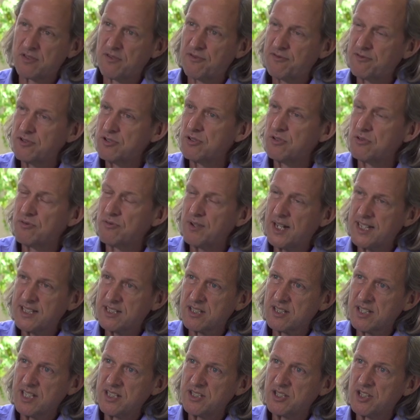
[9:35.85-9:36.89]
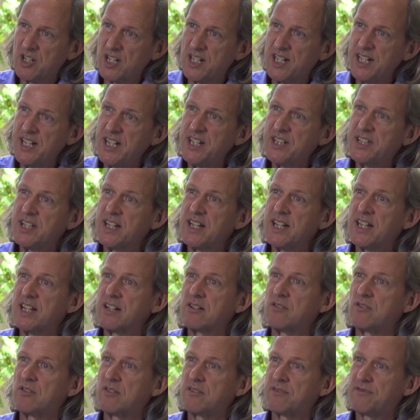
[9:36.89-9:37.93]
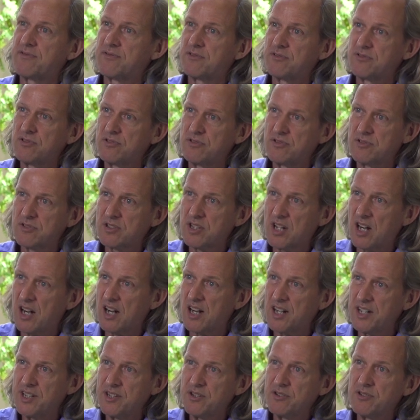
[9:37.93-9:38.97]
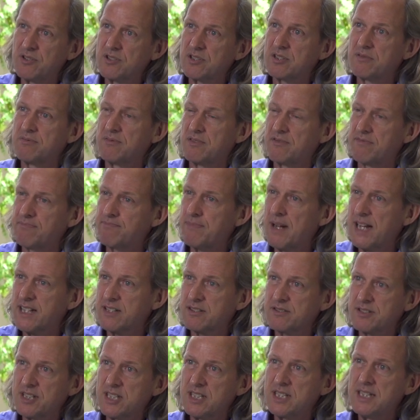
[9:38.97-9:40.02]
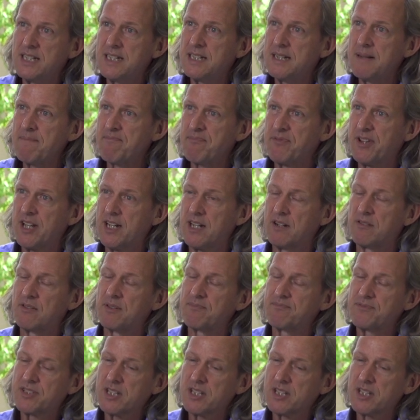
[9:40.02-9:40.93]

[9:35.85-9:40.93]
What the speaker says: through residential heating or through car use with petrol, you know.